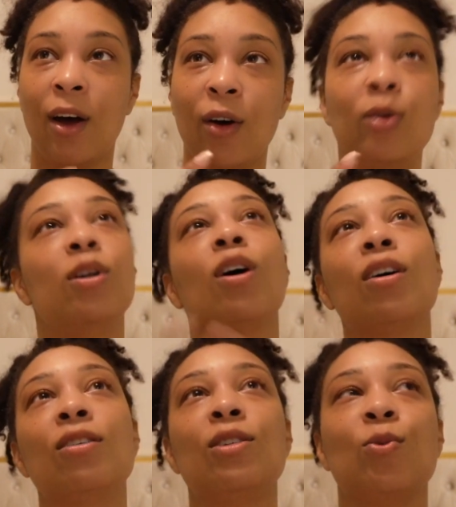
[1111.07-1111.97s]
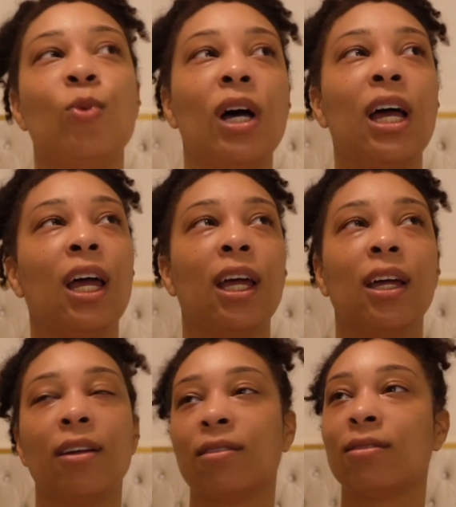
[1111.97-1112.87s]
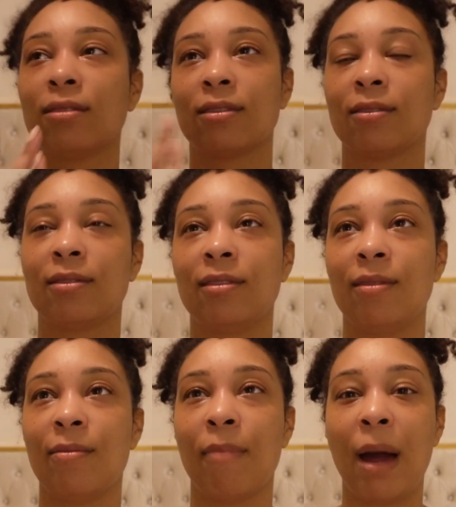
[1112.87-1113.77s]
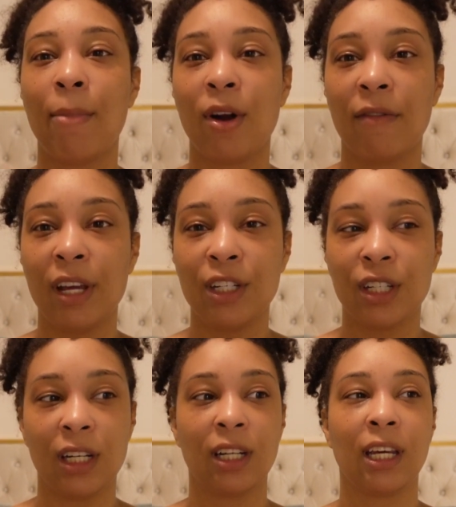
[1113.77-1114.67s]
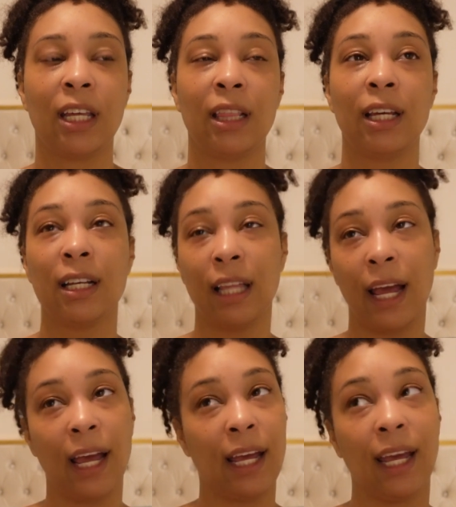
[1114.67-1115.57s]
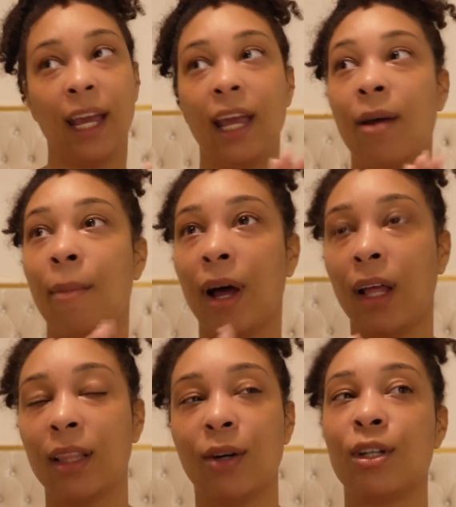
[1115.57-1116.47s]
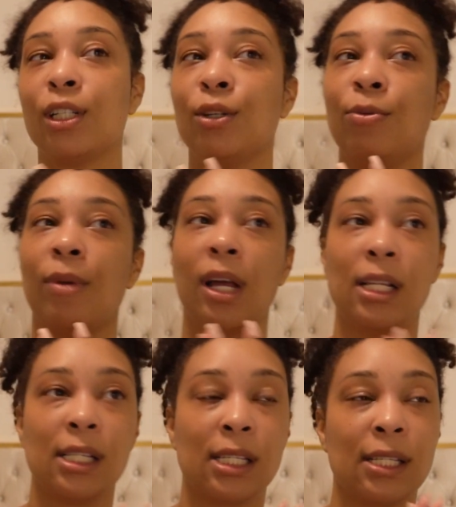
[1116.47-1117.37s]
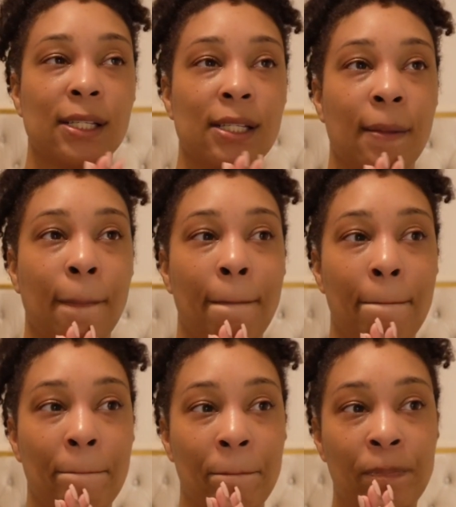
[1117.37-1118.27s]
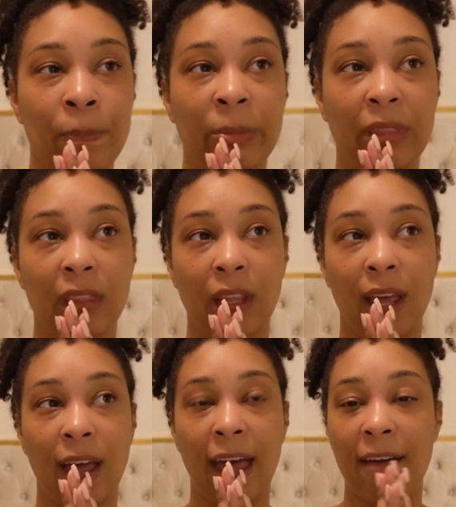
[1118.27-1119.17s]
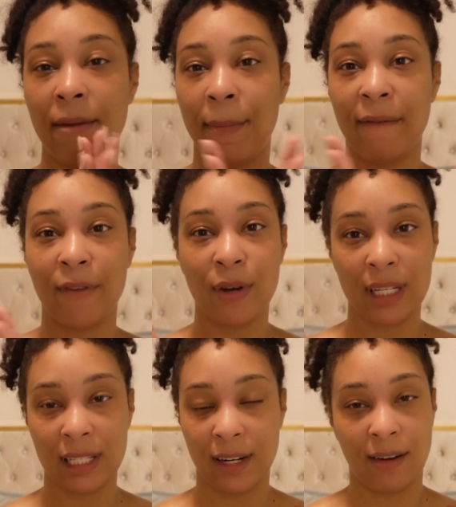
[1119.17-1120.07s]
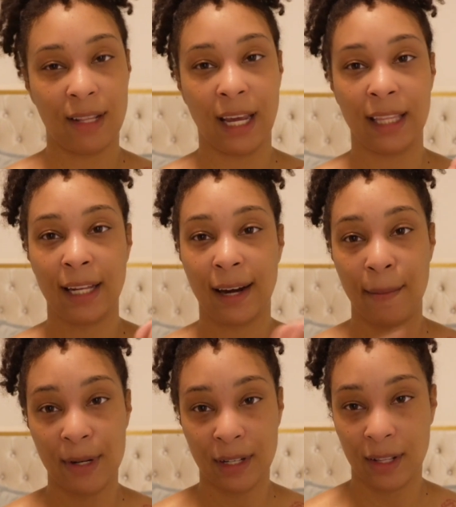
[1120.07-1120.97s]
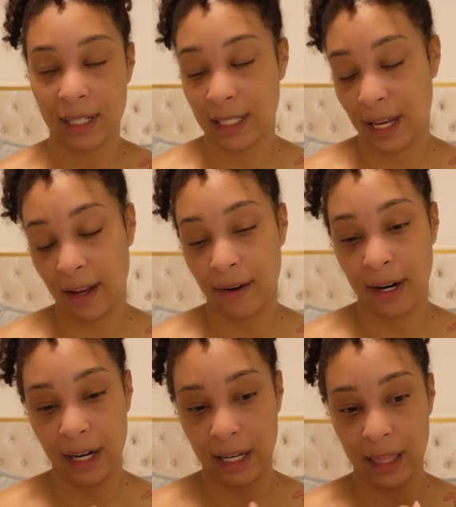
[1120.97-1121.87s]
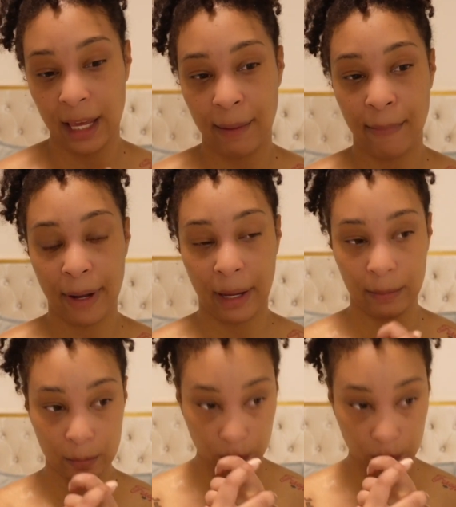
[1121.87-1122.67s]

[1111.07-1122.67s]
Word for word: who knows what my motivation can look like in a month or two months. I haven't been focusing on like the numbers on the scale or anything, but